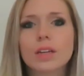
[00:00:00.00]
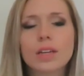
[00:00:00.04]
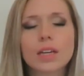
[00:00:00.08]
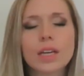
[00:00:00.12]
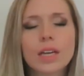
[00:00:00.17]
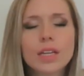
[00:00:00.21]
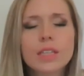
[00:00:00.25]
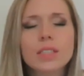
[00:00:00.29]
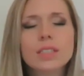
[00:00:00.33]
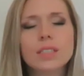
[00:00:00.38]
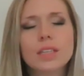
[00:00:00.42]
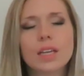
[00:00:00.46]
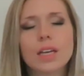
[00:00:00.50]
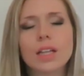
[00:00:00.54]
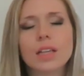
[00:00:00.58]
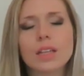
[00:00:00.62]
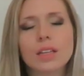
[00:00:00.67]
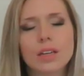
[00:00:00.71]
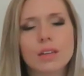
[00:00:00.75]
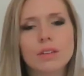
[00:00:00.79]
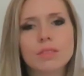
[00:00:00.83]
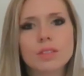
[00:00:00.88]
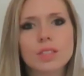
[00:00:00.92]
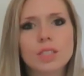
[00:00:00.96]
Kinsley
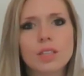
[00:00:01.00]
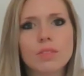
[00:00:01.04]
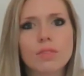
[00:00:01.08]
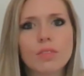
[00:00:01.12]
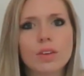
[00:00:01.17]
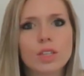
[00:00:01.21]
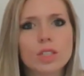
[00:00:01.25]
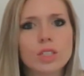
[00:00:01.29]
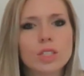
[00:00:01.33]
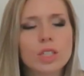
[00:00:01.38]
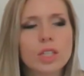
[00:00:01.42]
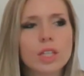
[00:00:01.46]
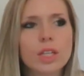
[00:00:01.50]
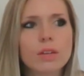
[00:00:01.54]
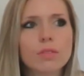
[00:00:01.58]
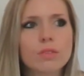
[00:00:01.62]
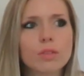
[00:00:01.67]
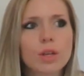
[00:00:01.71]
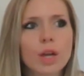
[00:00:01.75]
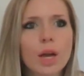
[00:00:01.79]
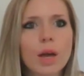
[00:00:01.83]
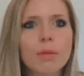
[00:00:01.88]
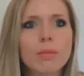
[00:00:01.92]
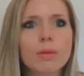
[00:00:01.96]
loves seafood. She
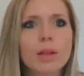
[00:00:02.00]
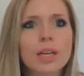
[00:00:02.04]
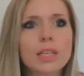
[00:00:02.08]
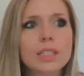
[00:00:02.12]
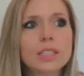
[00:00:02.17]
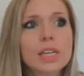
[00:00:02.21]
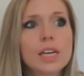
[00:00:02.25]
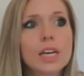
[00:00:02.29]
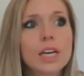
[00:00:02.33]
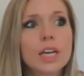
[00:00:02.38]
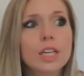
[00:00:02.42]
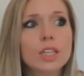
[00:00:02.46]
loves crab legs.